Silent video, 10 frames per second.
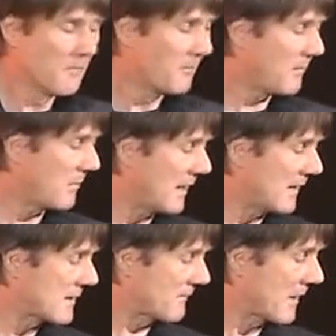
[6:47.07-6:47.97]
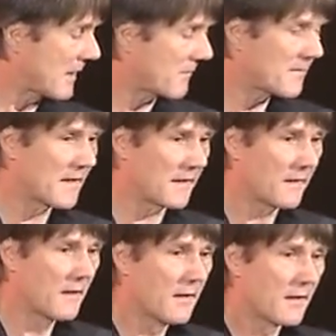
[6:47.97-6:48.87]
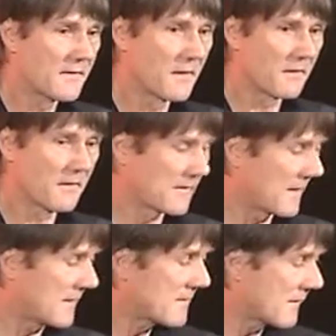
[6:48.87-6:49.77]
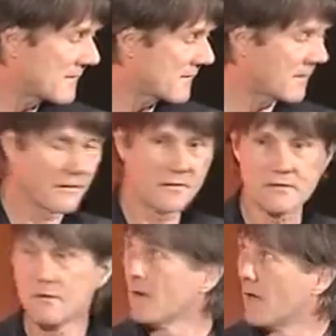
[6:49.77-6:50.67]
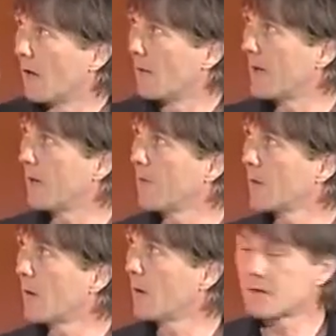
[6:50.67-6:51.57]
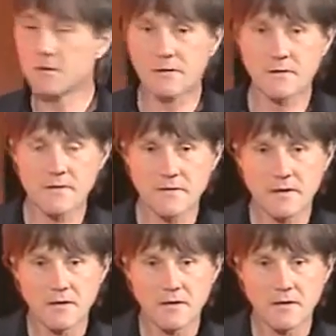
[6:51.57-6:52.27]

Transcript: be being developed in certain centres and around the continent,